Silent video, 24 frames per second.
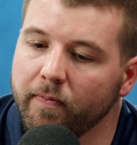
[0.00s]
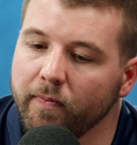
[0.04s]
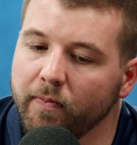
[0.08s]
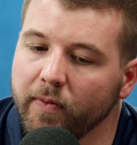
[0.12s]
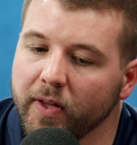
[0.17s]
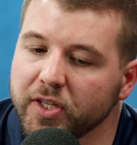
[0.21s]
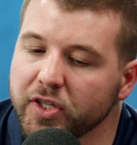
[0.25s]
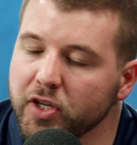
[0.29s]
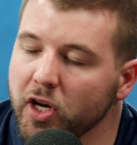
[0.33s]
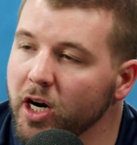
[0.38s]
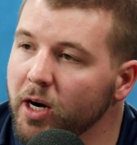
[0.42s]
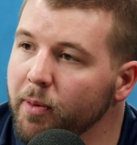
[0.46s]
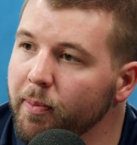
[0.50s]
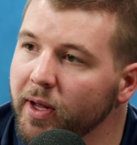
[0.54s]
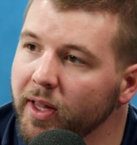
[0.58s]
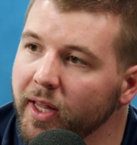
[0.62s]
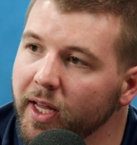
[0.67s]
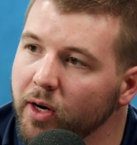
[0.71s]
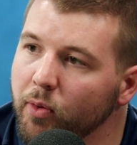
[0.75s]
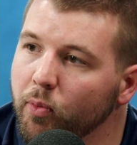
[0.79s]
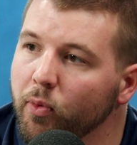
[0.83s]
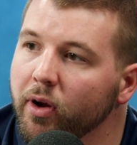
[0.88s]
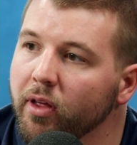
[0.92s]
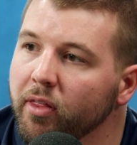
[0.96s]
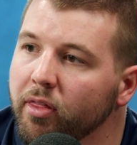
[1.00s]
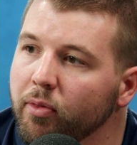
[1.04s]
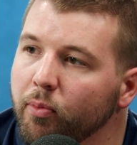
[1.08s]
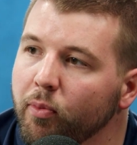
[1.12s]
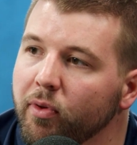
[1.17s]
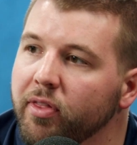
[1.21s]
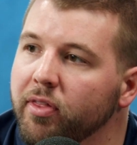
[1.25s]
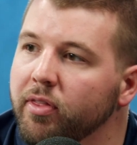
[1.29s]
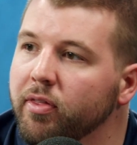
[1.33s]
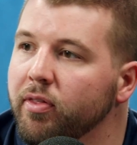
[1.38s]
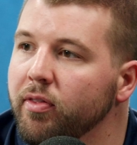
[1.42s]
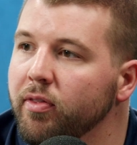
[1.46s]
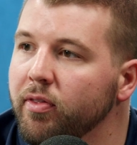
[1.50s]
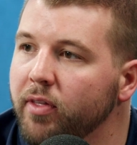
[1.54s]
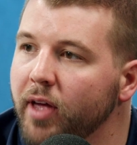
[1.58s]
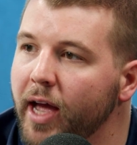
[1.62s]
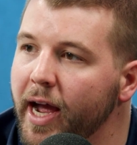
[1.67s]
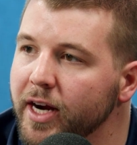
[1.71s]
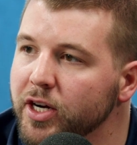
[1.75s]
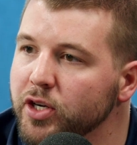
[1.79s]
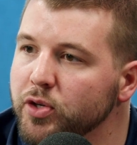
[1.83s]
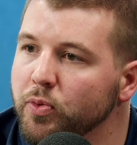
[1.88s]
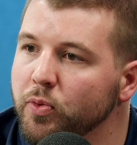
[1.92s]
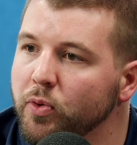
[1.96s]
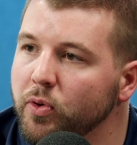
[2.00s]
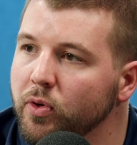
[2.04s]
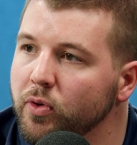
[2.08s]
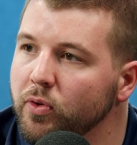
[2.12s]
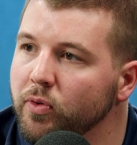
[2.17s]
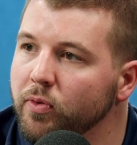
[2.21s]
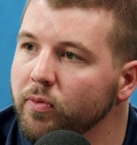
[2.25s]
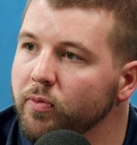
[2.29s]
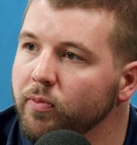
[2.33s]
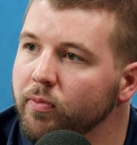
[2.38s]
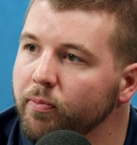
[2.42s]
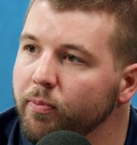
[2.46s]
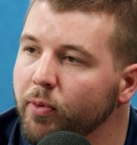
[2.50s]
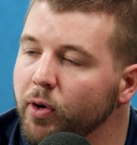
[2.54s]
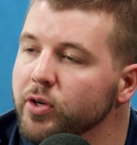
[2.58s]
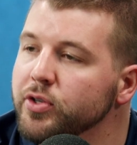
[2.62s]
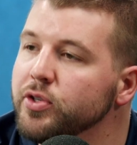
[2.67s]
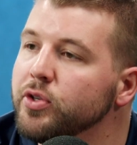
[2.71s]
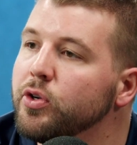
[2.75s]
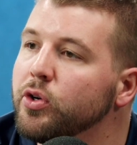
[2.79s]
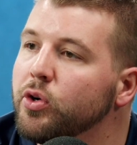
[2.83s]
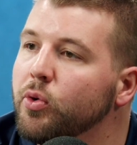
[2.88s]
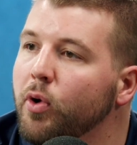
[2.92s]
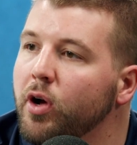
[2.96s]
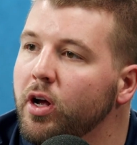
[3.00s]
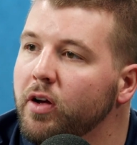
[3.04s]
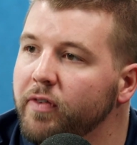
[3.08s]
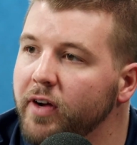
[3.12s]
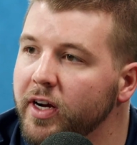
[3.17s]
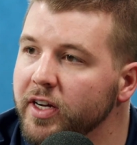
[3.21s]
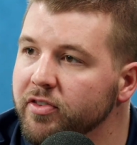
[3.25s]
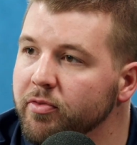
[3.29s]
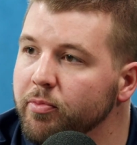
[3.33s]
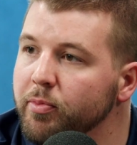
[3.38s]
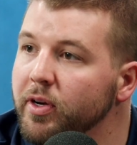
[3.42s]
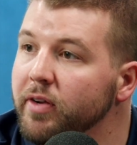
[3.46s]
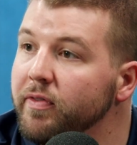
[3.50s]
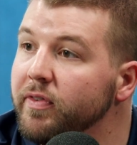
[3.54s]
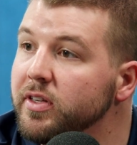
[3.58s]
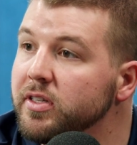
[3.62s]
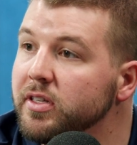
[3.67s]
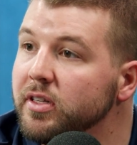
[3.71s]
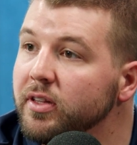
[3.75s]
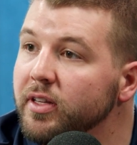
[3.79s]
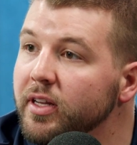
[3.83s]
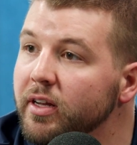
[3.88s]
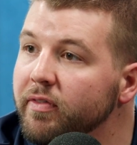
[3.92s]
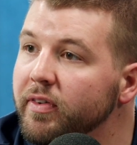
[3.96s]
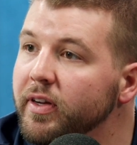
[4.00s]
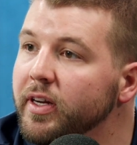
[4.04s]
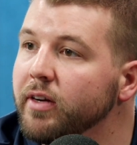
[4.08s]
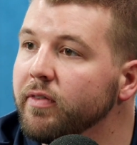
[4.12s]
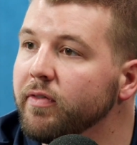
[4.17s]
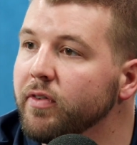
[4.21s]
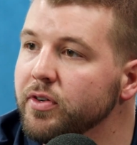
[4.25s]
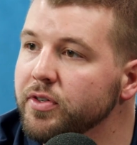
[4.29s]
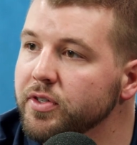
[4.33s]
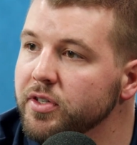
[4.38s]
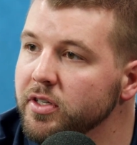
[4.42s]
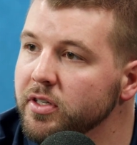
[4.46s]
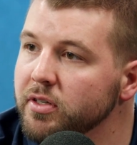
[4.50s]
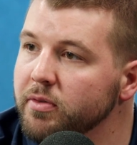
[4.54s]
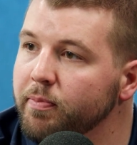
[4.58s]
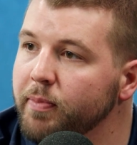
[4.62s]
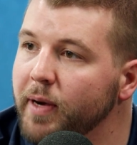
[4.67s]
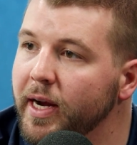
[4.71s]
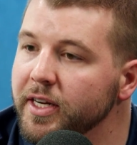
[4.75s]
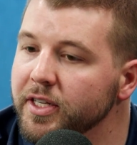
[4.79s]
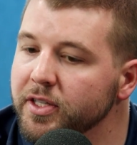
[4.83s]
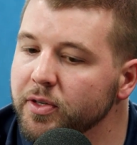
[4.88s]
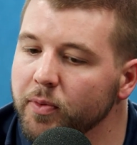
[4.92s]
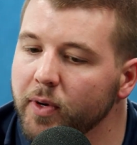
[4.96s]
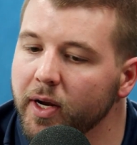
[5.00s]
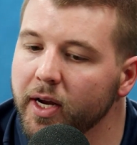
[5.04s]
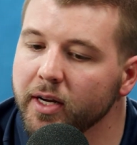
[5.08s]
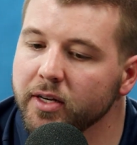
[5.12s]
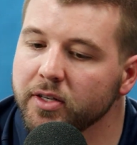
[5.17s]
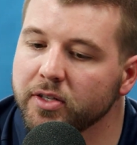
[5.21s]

let's talk about like with the actual person who qualifies for benefits living versus passed away.